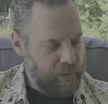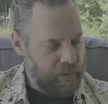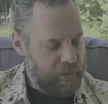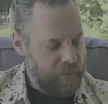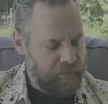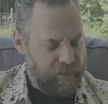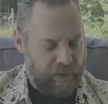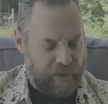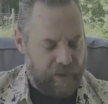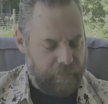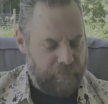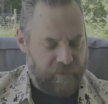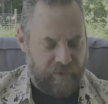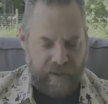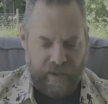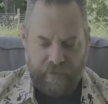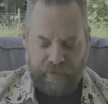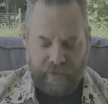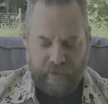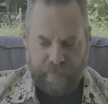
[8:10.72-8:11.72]
feel like I'm
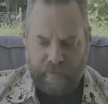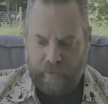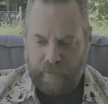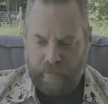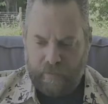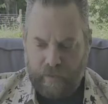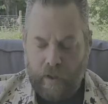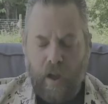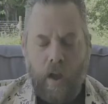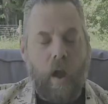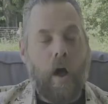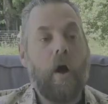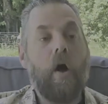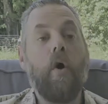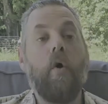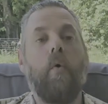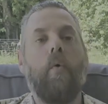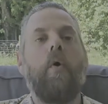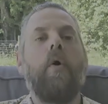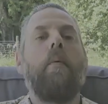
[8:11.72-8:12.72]
forgetting something.
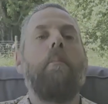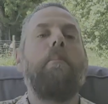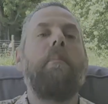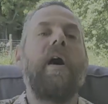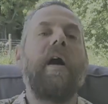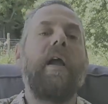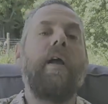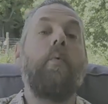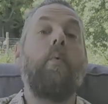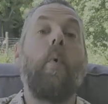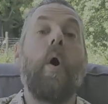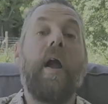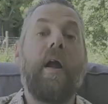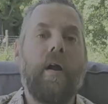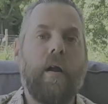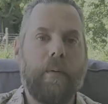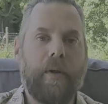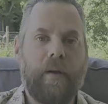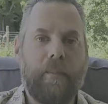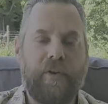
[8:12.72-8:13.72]
Oh, where
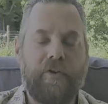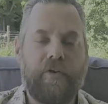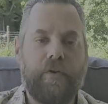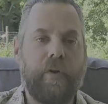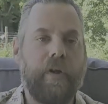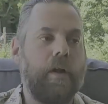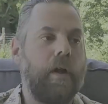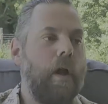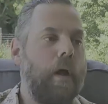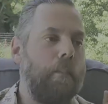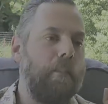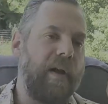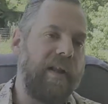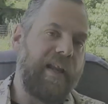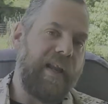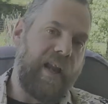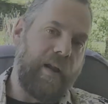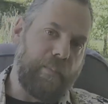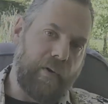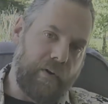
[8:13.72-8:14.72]
I'm going to be shooting. My
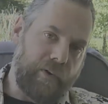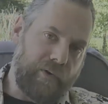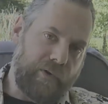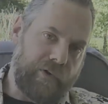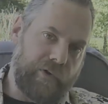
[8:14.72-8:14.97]
neighbor